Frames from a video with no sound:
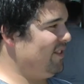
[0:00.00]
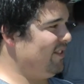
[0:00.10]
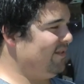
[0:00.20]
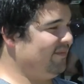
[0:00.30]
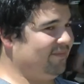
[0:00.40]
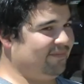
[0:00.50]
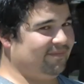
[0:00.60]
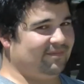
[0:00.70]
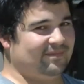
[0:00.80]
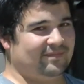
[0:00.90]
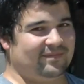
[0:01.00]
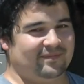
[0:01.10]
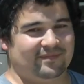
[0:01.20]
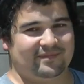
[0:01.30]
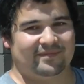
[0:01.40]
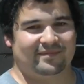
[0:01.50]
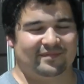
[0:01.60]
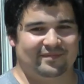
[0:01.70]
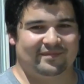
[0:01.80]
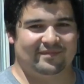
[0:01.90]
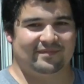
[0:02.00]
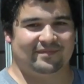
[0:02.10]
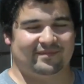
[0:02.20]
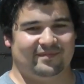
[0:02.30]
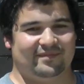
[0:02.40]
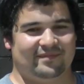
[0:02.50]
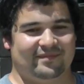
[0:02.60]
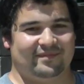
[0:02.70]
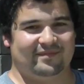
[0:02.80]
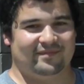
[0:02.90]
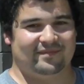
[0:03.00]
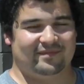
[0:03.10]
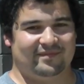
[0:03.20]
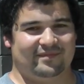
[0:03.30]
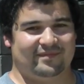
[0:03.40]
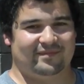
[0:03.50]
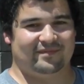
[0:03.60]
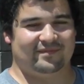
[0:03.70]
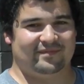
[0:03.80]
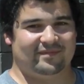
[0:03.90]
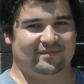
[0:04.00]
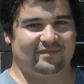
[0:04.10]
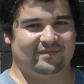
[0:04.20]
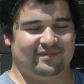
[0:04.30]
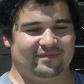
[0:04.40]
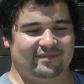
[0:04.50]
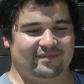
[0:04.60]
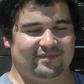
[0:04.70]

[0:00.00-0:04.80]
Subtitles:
(silent)